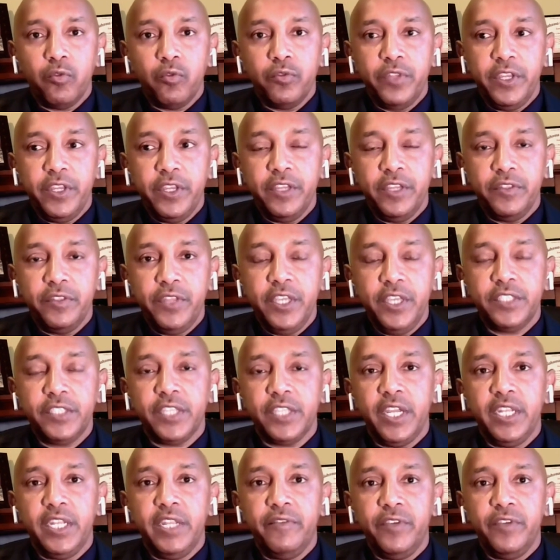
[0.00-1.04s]

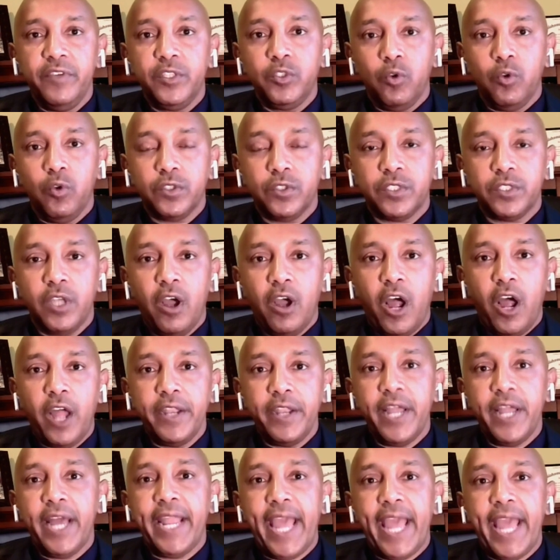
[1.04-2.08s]
these individuals are
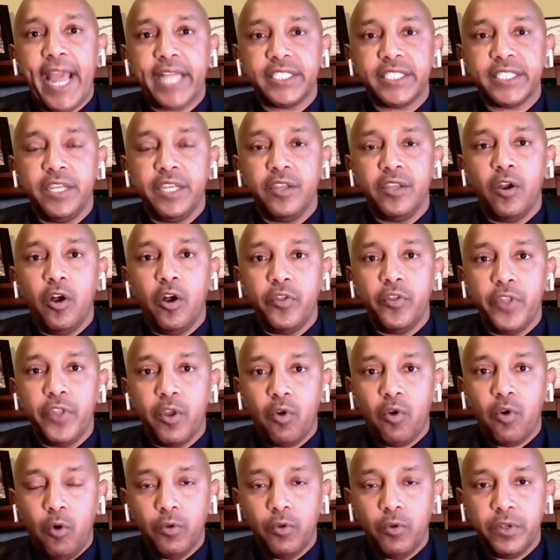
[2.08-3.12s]
not acting on
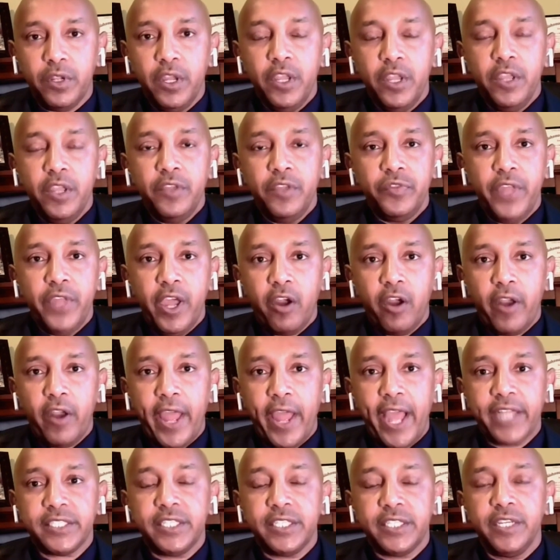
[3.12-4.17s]
their own. They are
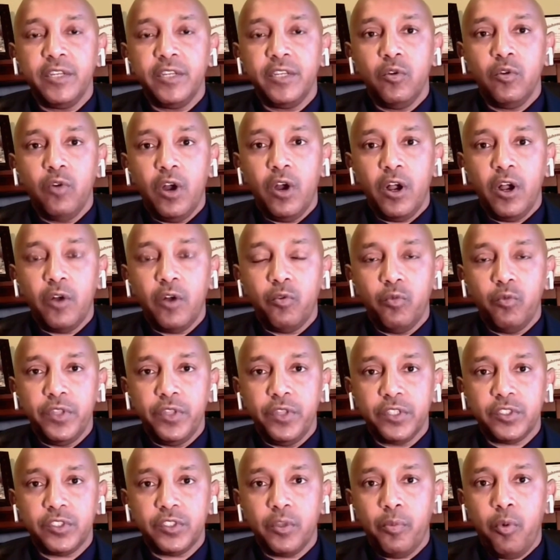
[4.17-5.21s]
acting with
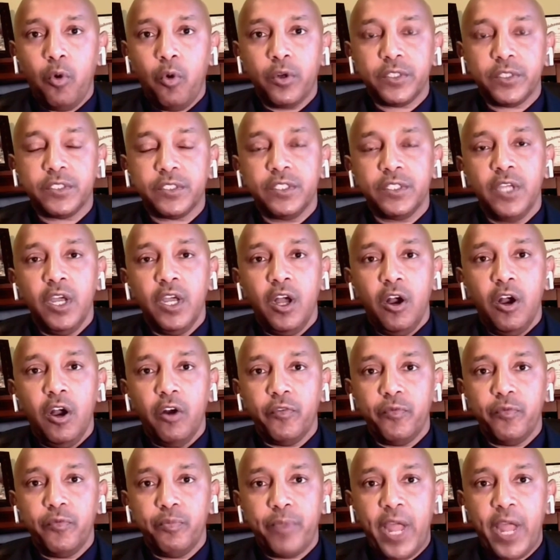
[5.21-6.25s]
the support of
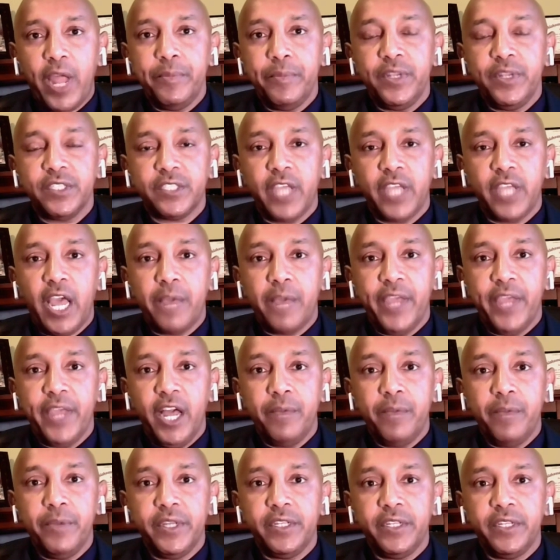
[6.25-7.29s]
Prime Minister Abiy
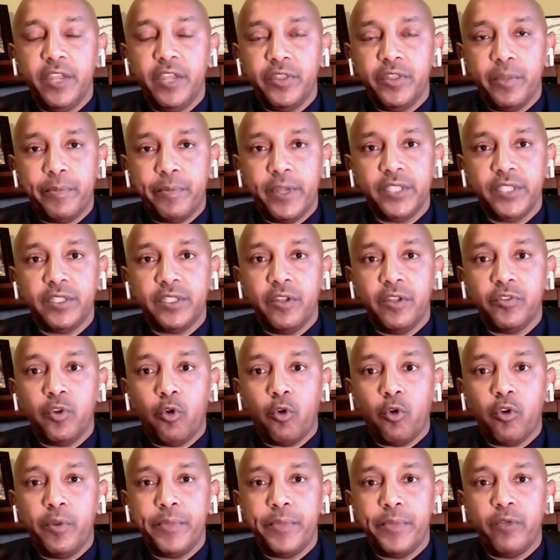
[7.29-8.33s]
Ahmed and the President of the
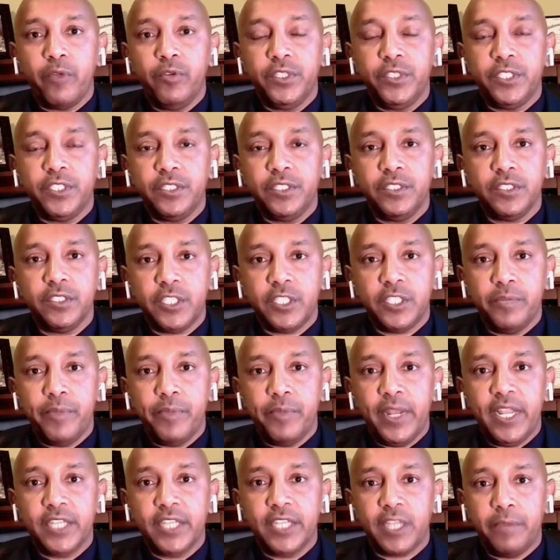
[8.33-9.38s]
Oromia region,
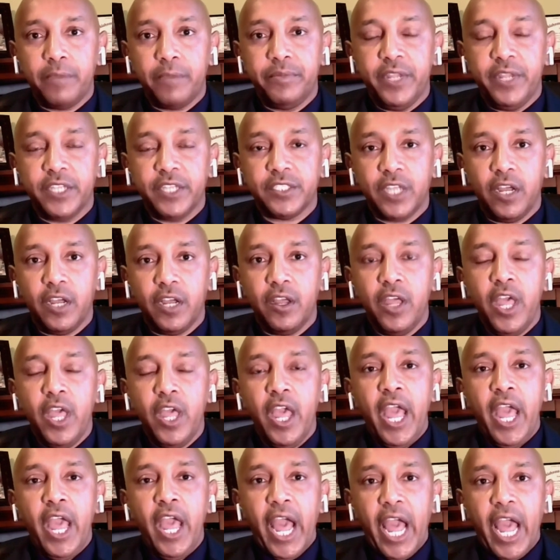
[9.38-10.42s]
Shimeles Abdessa.
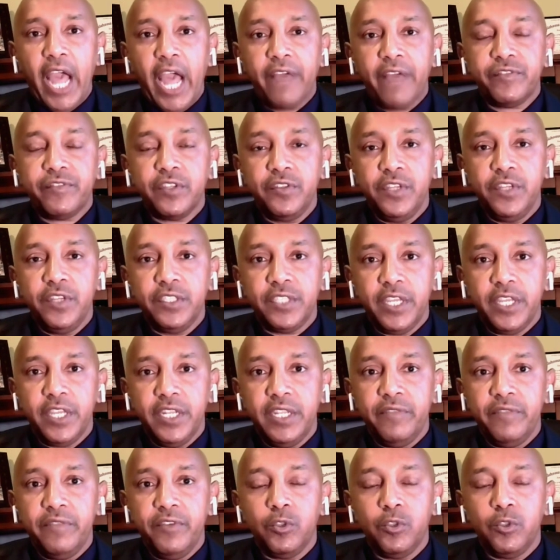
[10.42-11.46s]
After these
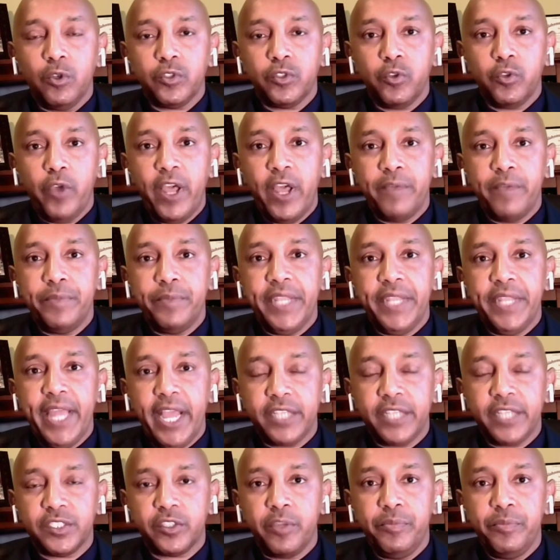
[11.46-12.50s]
individuals who have been
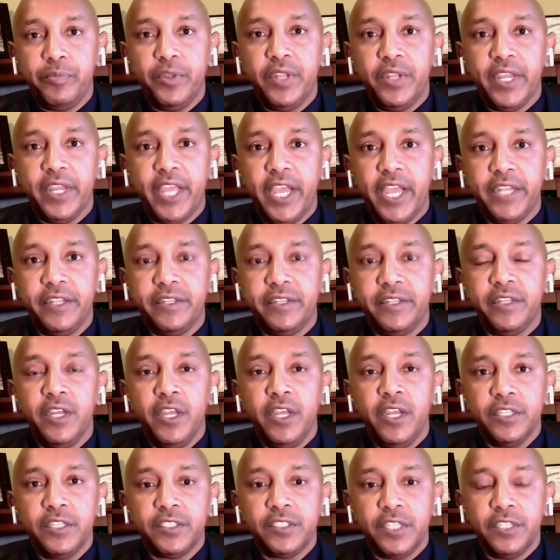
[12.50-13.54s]
excommunicated
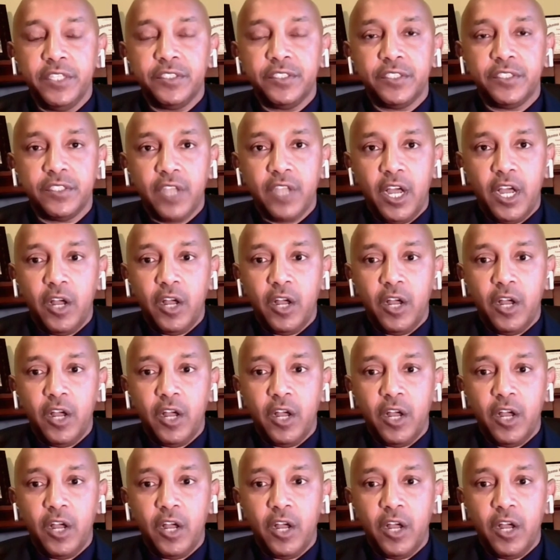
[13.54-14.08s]
since